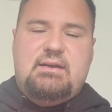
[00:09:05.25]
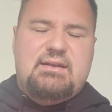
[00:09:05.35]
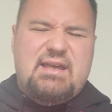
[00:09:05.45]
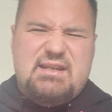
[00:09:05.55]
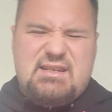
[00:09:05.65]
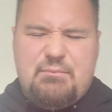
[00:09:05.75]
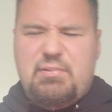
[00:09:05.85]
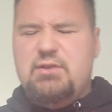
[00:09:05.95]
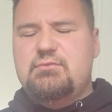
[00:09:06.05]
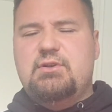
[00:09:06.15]
and that is the
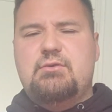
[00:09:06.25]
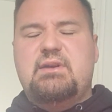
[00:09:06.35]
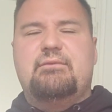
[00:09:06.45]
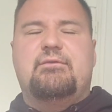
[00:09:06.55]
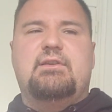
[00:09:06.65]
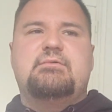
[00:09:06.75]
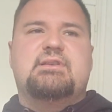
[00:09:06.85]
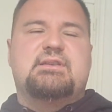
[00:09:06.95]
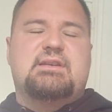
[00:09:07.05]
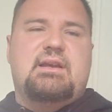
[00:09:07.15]
Pluto
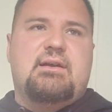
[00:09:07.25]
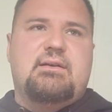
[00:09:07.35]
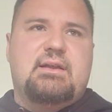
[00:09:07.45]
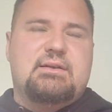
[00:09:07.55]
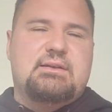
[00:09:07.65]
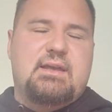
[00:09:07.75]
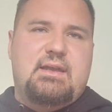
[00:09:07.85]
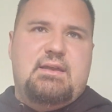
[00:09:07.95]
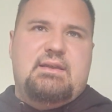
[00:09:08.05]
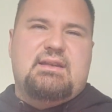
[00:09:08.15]
influence here, that
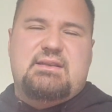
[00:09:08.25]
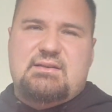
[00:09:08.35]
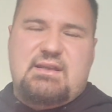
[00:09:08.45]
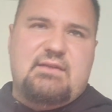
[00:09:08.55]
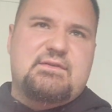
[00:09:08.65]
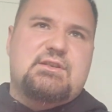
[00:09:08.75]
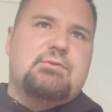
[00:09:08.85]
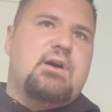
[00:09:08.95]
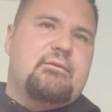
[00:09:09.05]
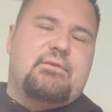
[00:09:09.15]
it gives
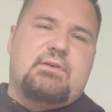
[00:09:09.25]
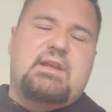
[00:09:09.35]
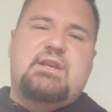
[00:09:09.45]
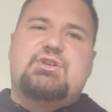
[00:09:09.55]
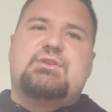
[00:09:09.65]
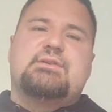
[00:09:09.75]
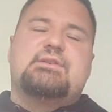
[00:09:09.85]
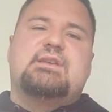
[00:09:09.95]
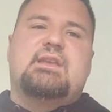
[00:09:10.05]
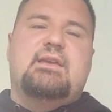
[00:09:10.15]
you
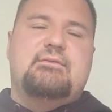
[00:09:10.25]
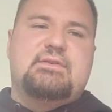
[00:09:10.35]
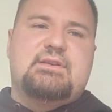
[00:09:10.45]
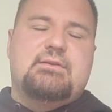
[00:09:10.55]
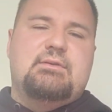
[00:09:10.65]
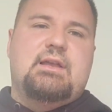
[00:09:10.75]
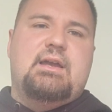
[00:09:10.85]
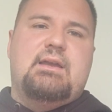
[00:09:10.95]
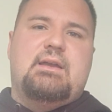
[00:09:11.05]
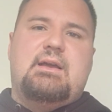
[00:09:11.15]
confrontations, it gives you
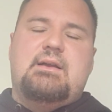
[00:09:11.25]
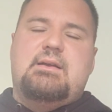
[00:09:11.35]
like